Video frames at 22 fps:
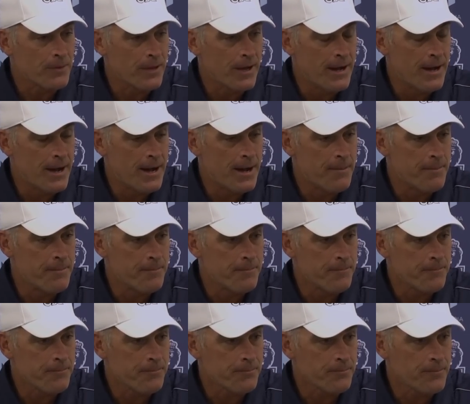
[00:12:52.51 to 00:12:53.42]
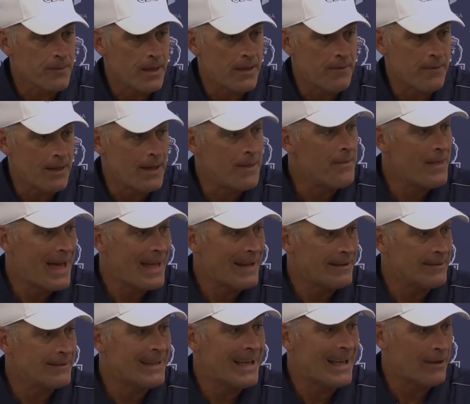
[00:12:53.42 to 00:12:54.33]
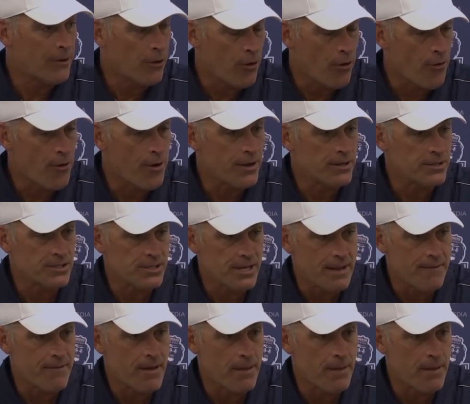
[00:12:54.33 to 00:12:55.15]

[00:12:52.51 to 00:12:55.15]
And that hurt us, Dave.